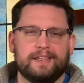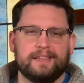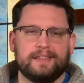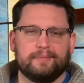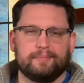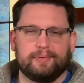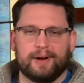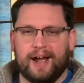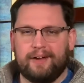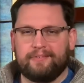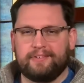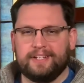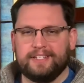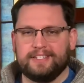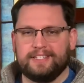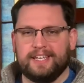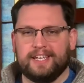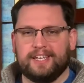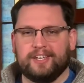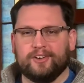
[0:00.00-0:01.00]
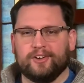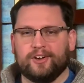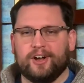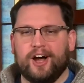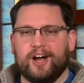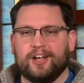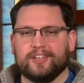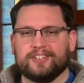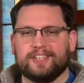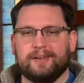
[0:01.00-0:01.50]
The prophet Ezekiel
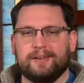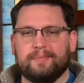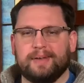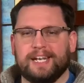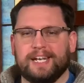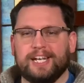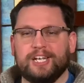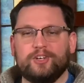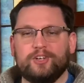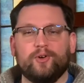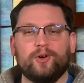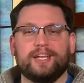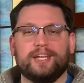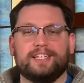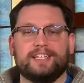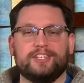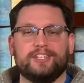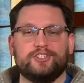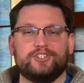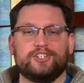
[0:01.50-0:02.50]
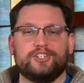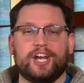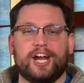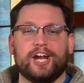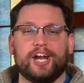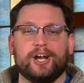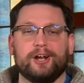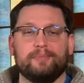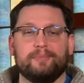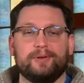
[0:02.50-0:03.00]
calls him an anointed
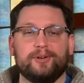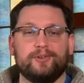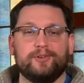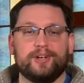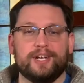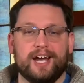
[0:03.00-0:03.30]
cherub who